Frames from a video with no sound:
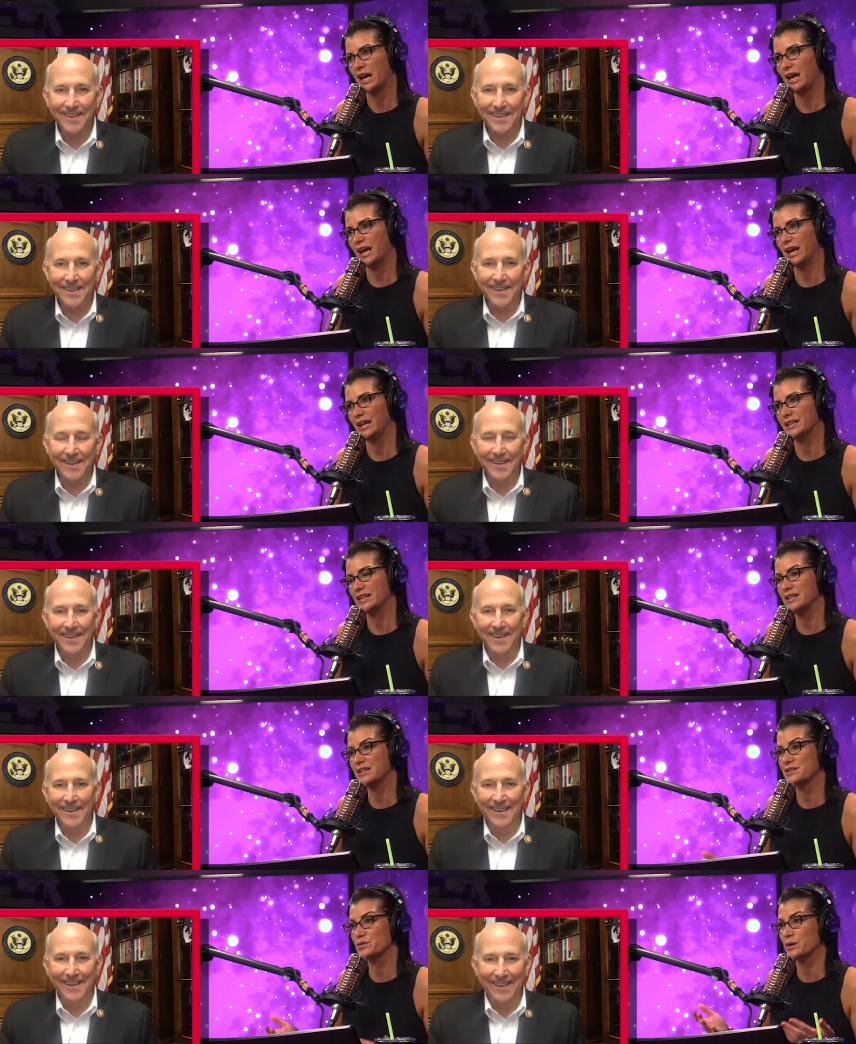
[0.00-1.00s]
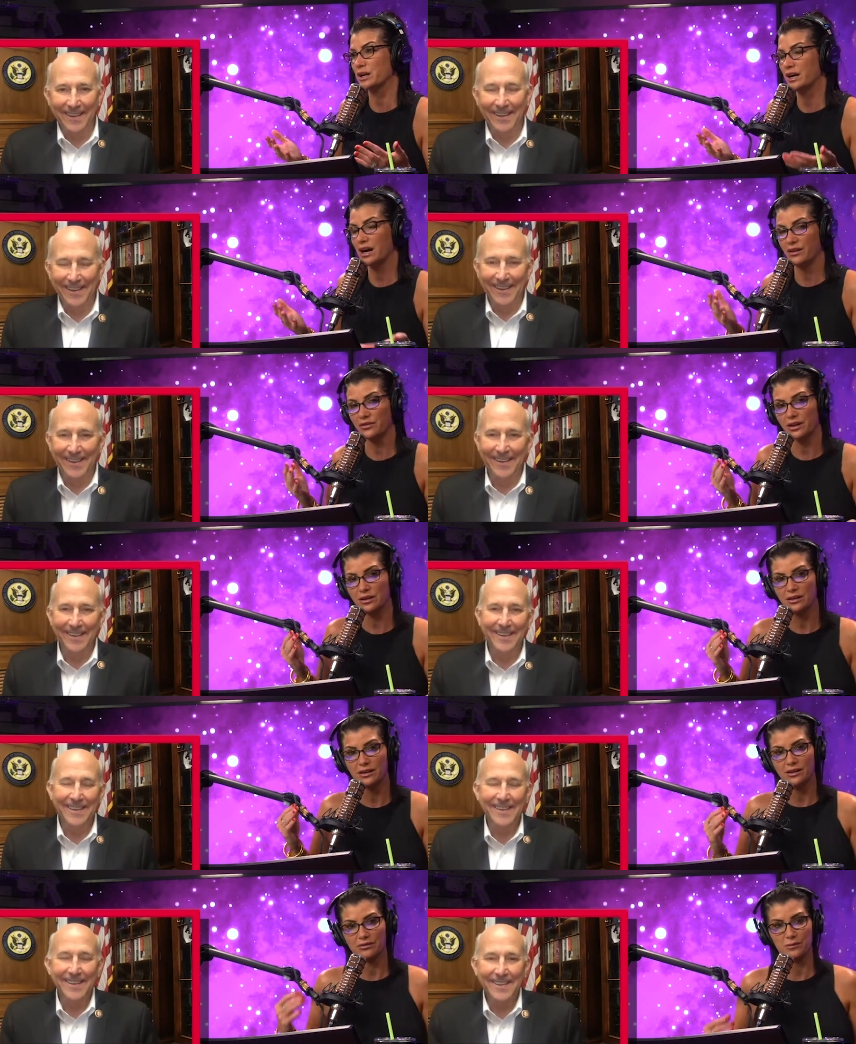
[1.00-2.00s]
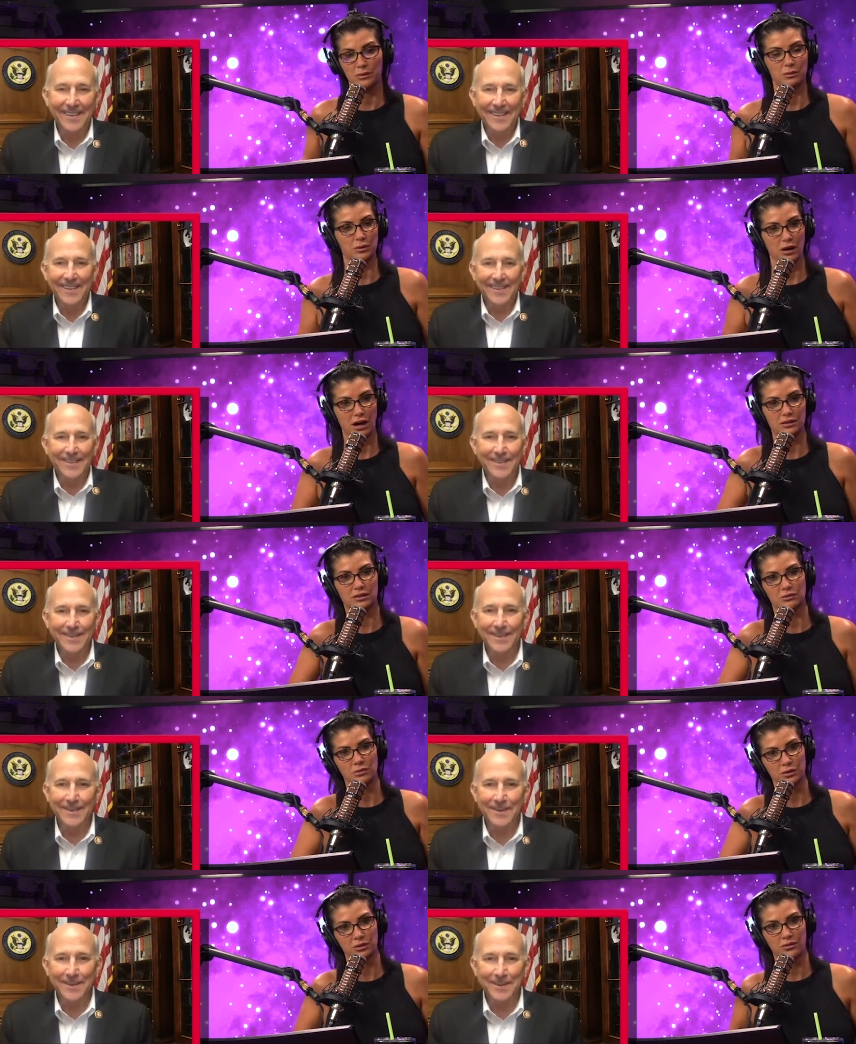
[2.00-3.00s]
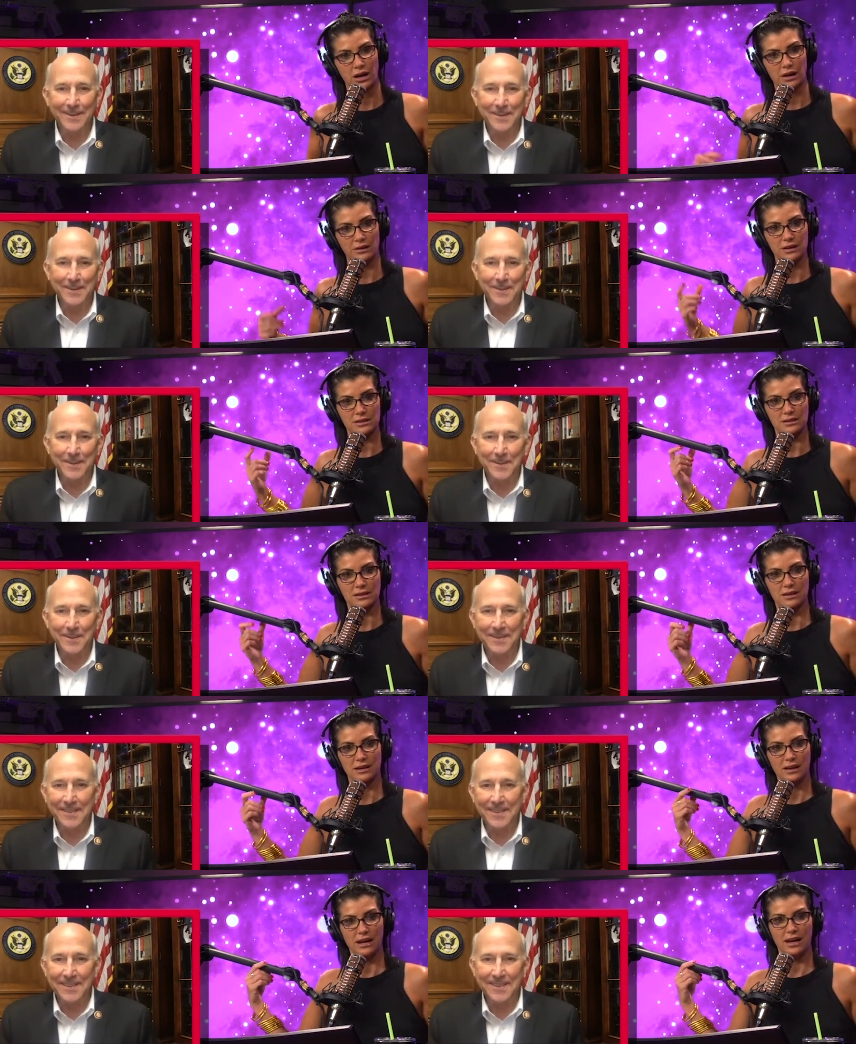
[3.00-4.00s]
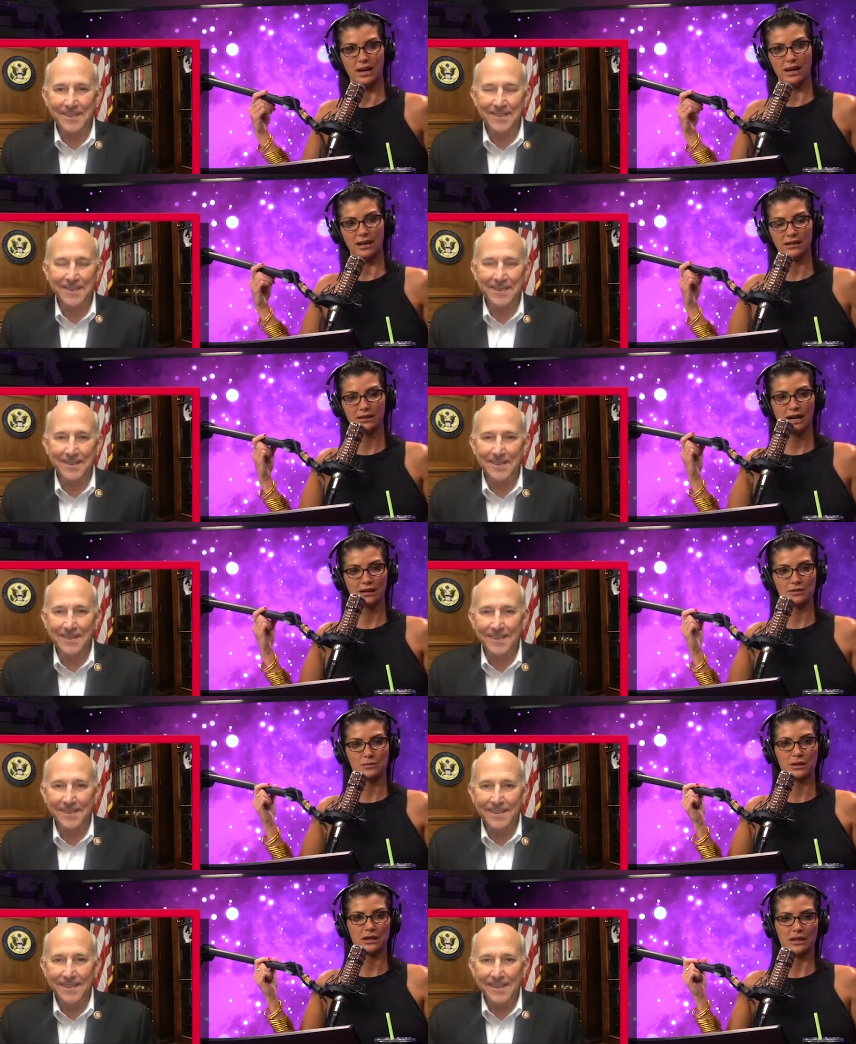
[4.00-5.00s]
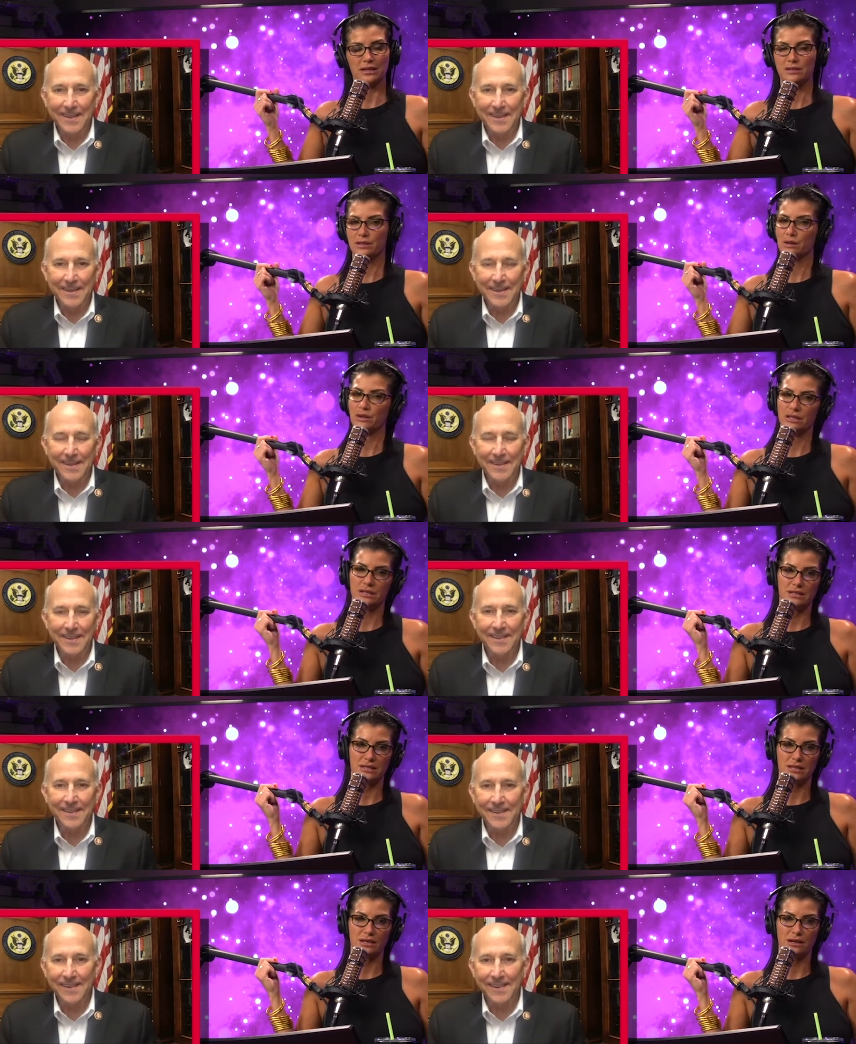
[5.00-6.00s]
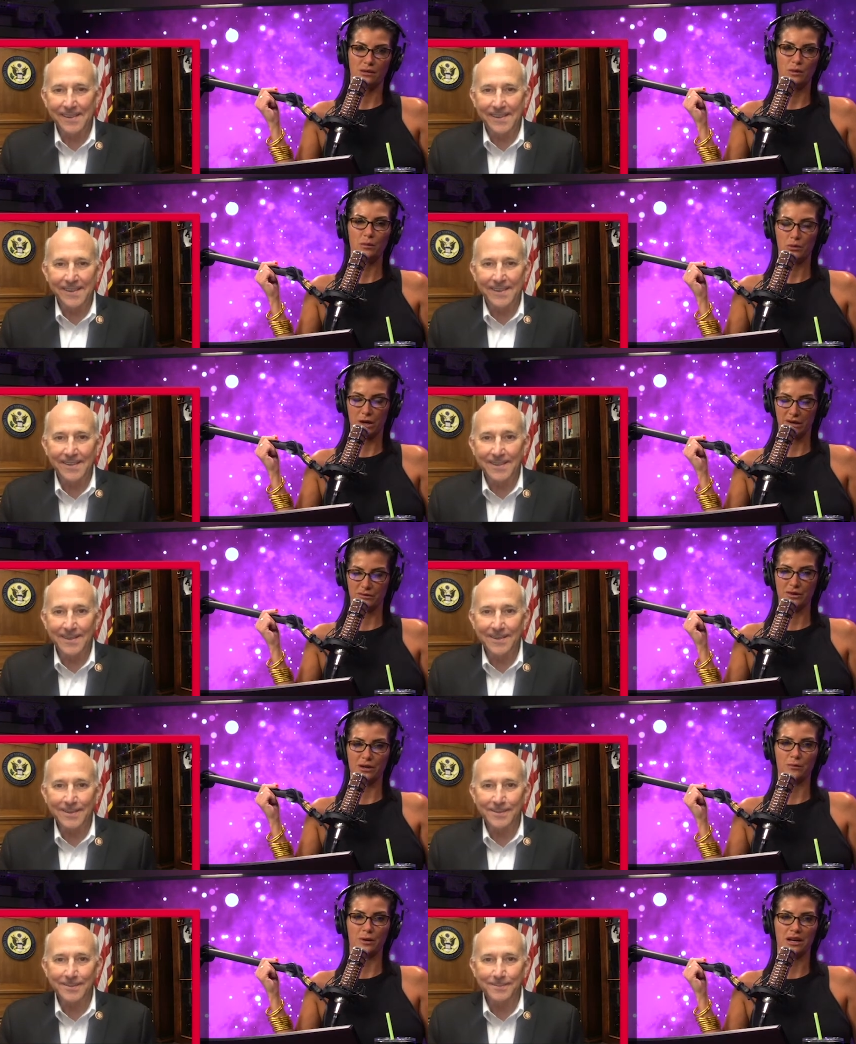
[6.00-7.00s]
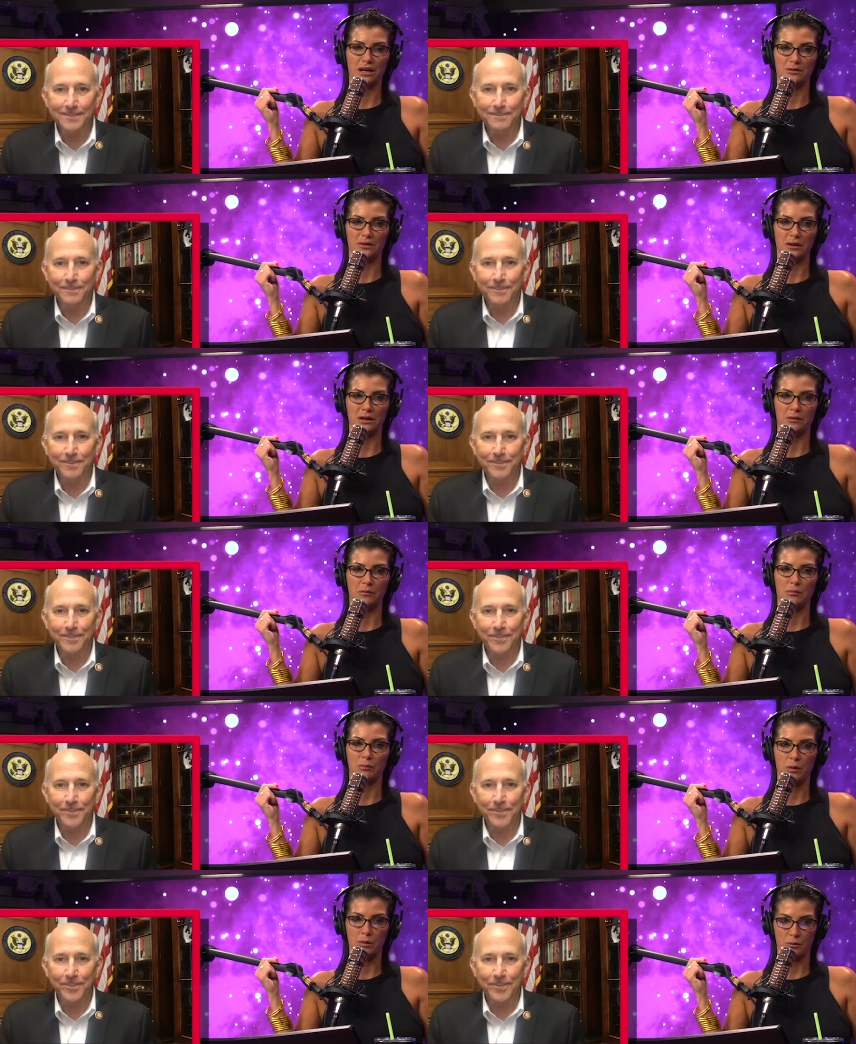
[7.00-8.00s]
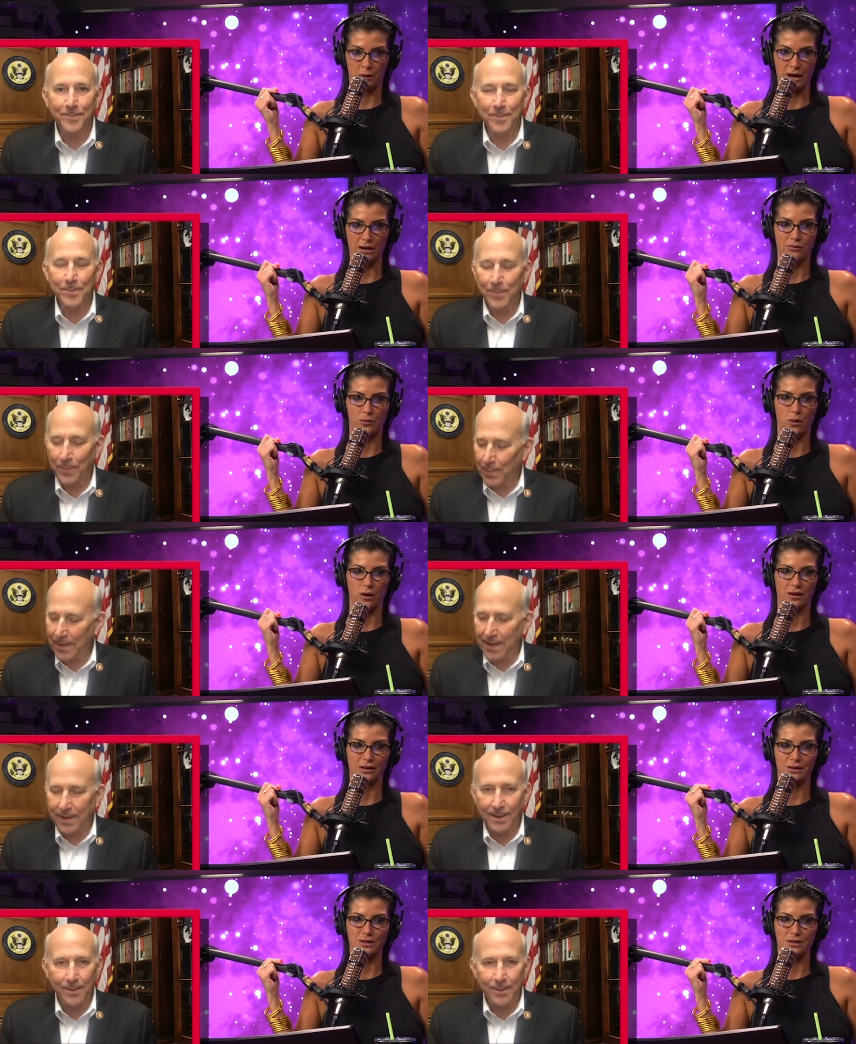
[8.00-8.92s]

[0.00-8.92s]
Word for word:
Speaker 1: And he is recovered from the Wuhan coronavirus. And Congressman, it's so good to see you. We prayed for your recovery. We, we prayed for your